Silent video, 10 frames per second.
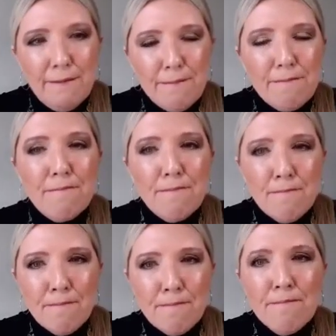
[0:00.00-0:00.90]

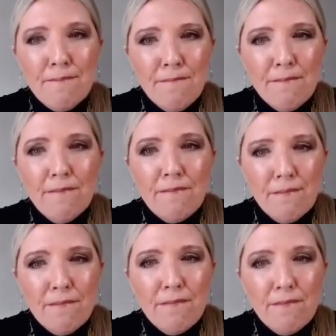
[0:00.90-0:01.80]

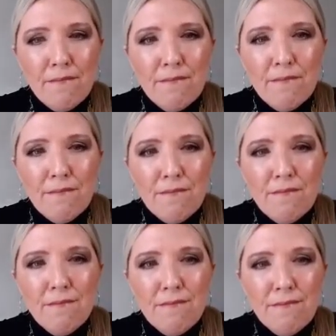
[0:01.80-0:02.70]

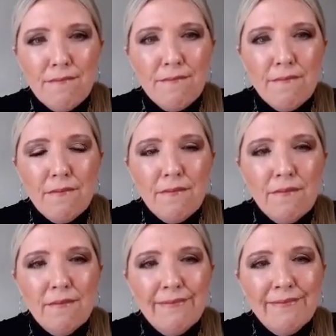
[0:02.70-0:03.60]

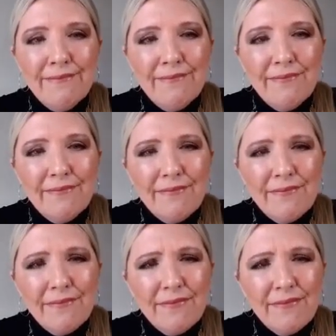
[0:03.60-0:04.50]

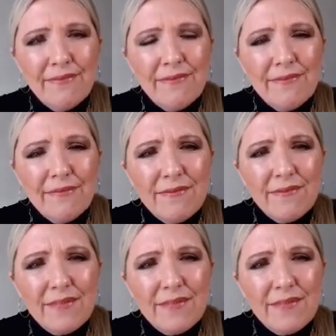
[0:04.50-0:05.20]
(not speaking)